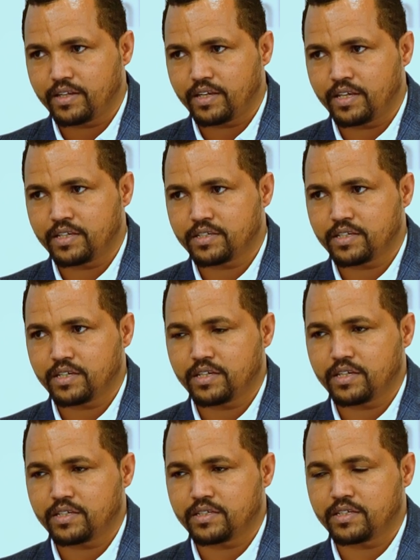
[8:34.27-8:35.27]
is
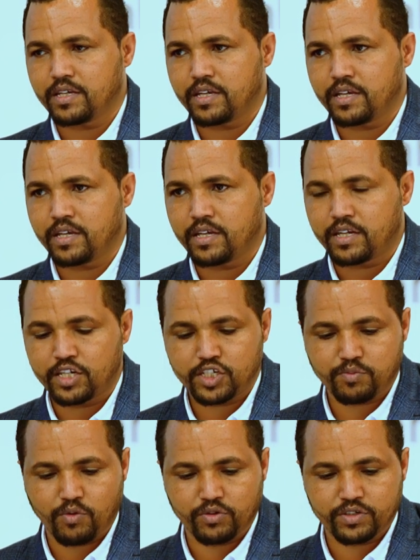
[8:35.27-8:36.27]
the
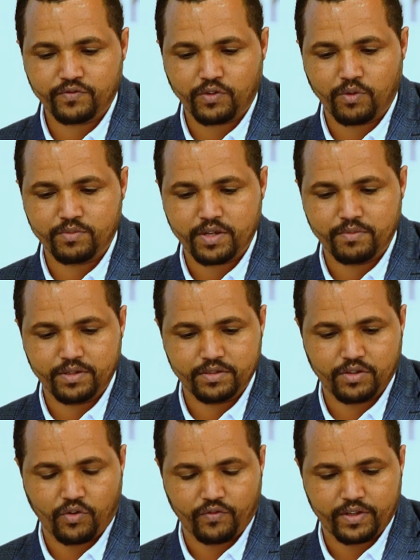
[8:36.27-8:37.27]
response from the
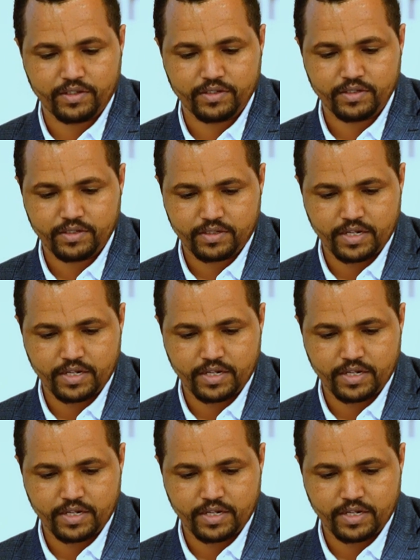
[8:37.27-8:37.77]
Ministry of Health.